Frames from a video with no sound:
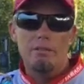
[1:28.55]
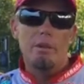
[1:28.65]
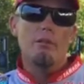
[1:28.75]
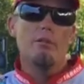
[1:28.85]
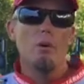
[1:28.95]

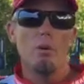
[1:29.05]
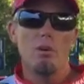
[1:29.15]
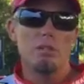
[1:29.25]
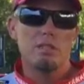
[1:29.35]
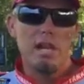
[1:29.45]
milfoil
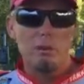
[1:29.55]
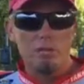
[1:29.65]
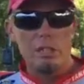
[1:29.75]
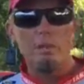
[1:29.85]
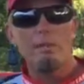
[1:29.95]
once the tide
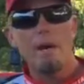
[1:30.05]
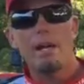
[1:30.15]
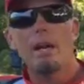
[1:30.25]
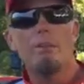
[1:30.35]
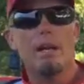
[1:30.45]
was coming
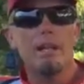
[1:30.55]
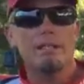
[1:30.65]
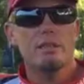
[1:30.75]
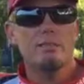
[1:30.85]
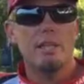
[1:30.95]
back up, and I'd
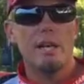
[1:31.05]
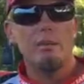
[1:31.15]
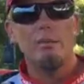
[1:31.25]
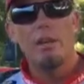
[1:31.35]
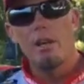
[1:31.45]
get some depth.